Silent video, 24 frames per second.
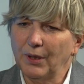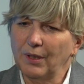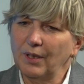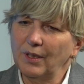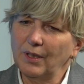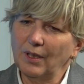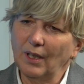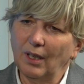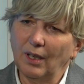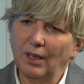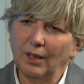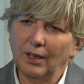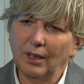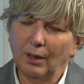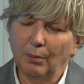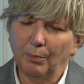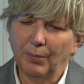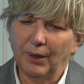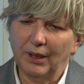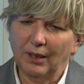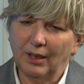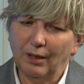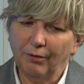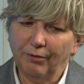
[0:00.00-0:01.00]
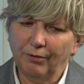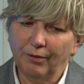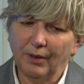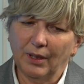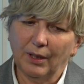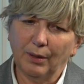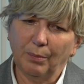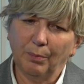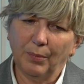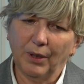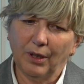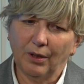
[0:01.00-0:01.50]
but it's a little bit
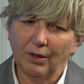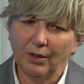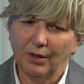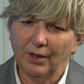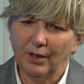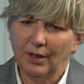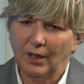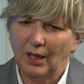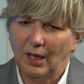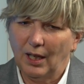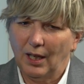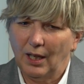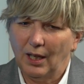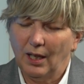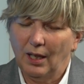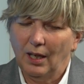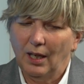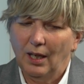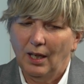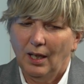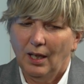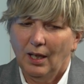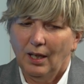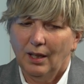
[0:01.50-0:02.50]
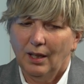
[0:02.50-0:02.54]
different because they